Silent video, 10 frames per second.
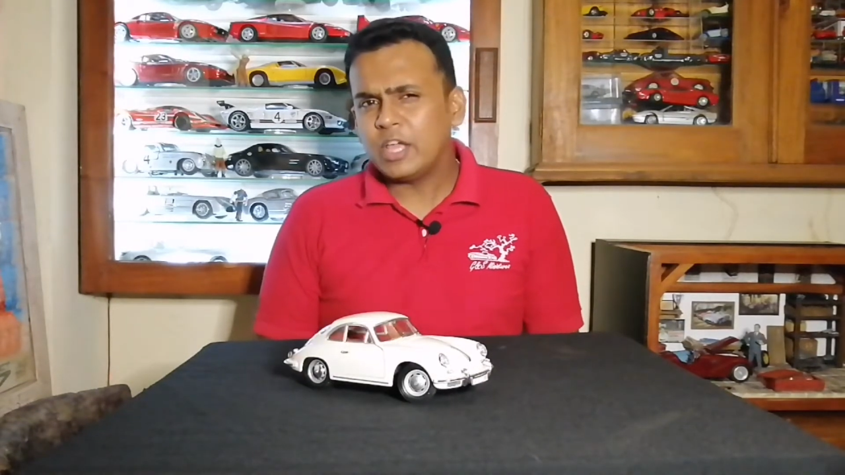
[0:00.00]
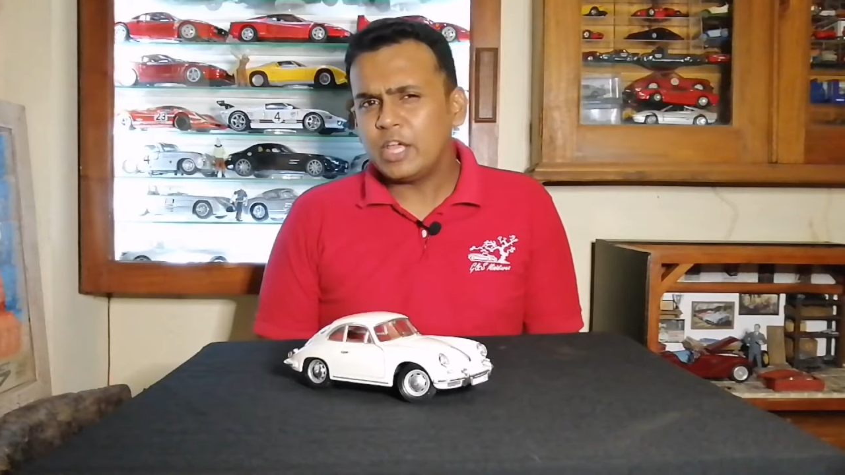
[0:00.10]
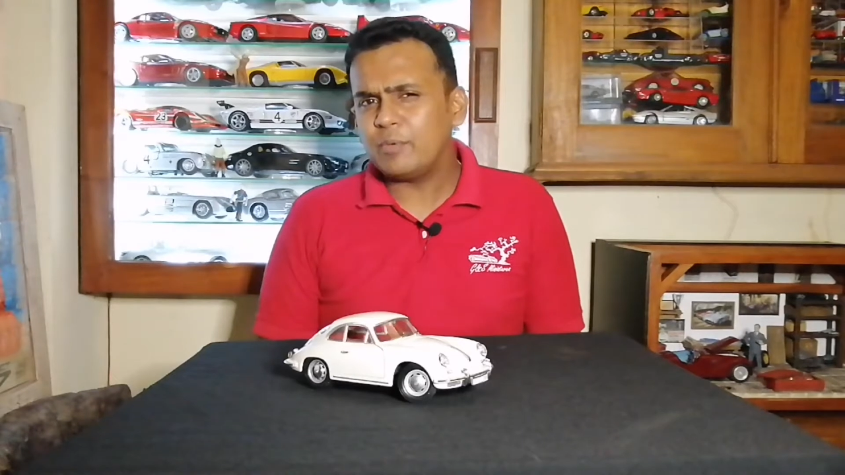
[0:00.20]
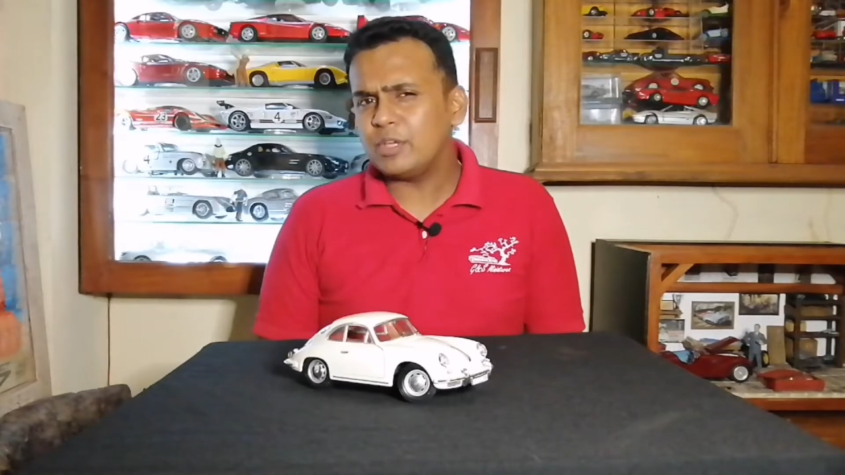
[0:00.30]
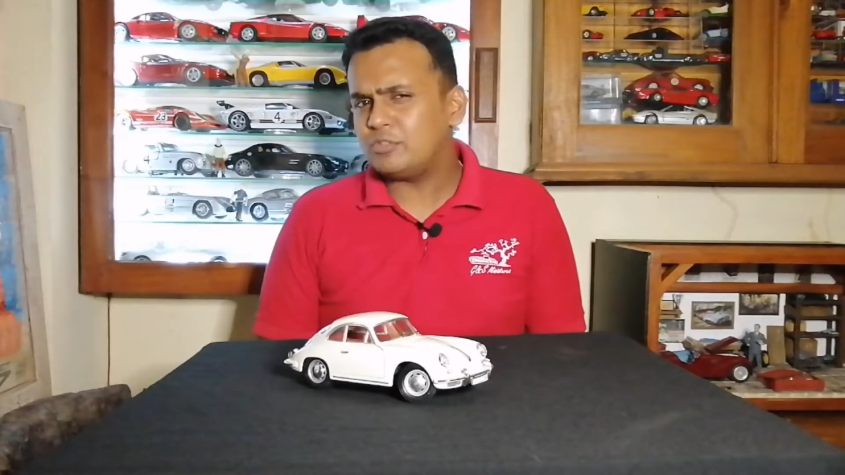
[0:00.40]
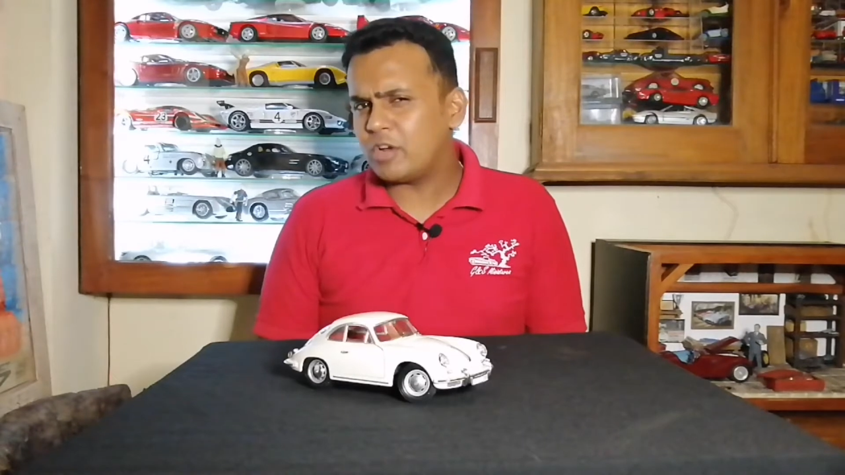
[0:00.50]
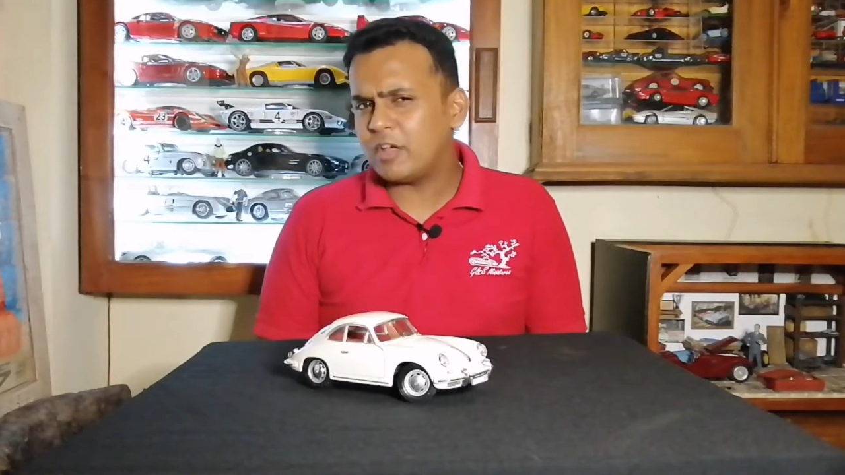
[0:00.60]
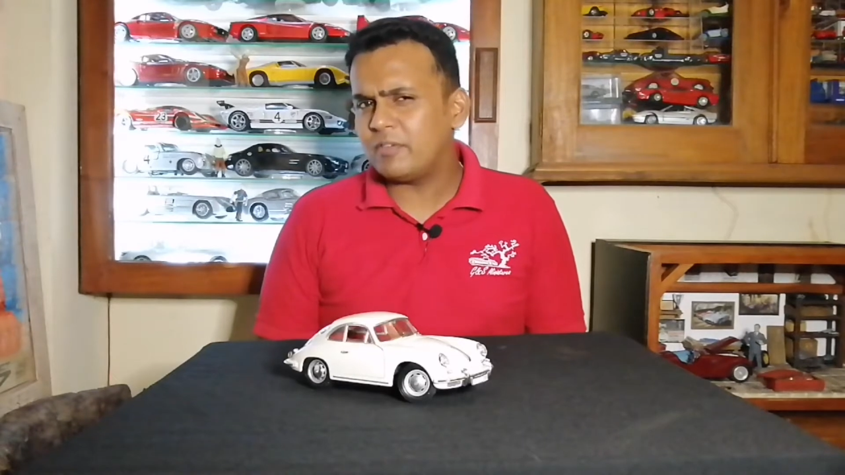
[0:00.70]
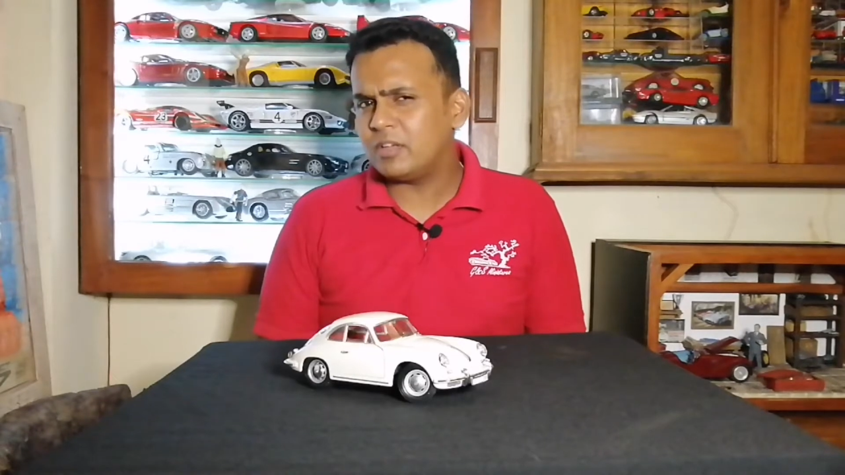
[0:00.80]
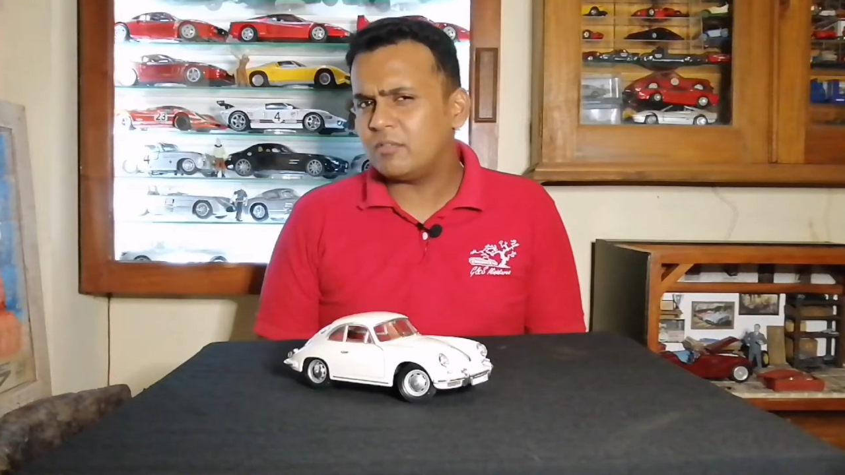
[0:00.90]
he was
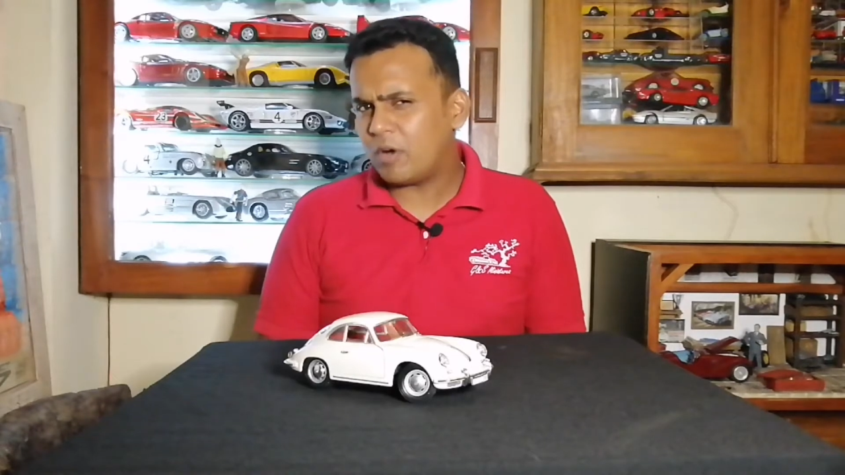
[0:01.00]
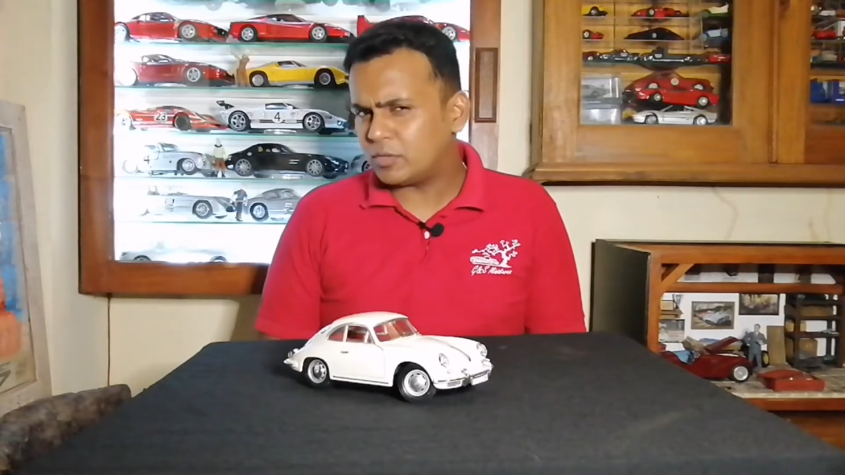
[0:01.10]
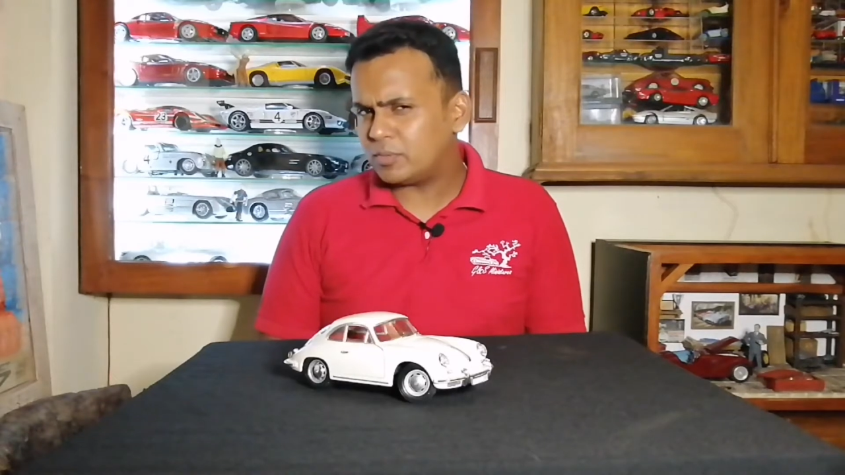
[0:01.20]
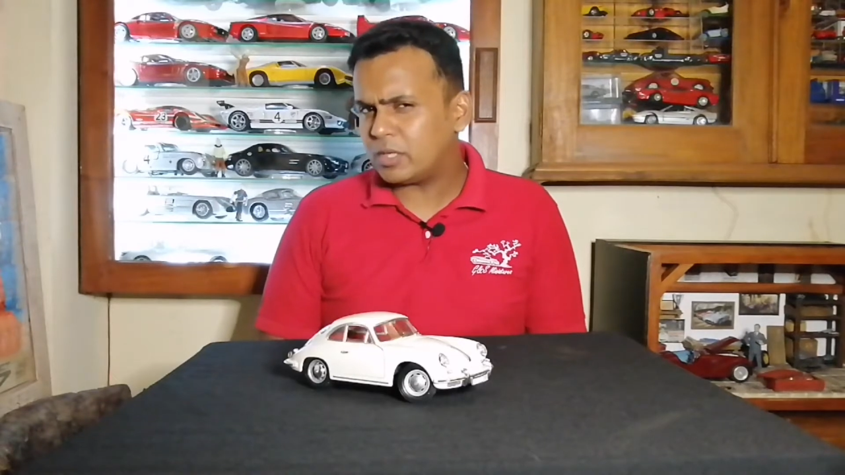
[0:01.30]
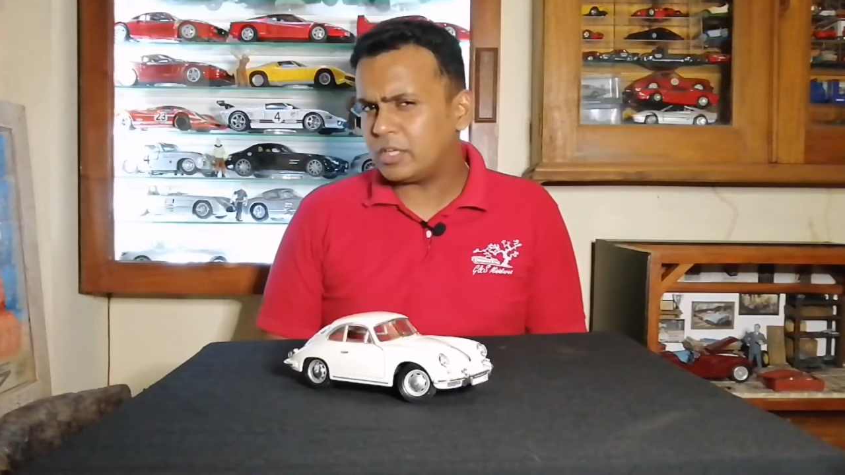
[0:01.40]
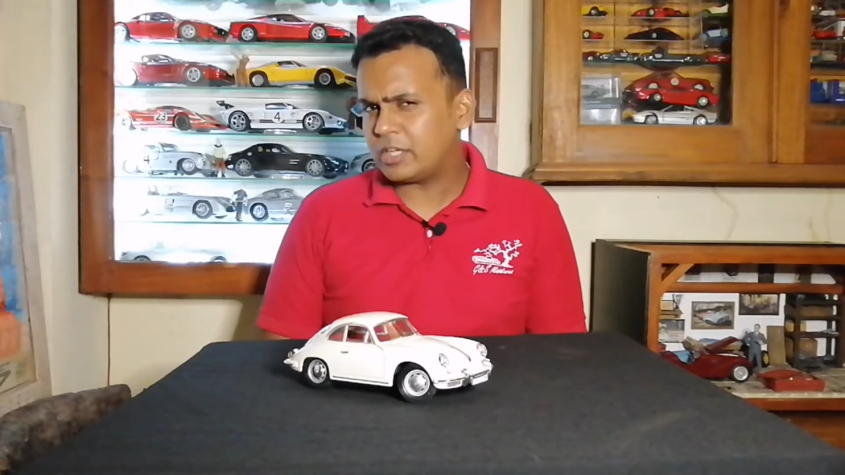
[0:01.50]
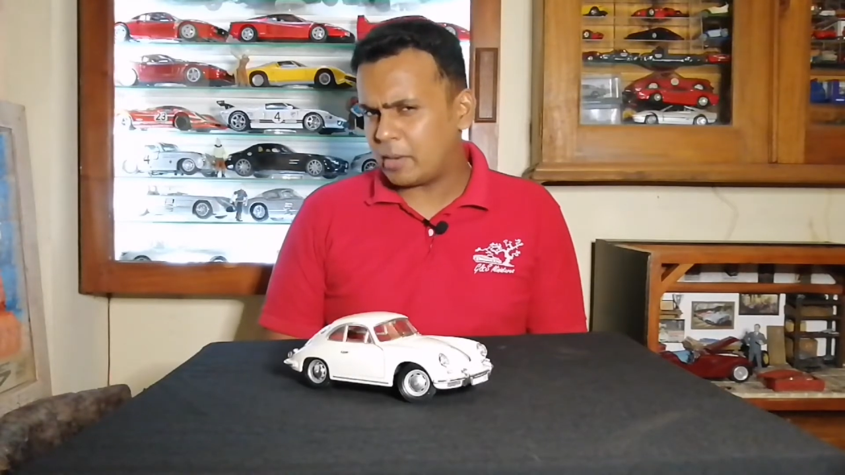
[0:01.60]
driving a Volkswagen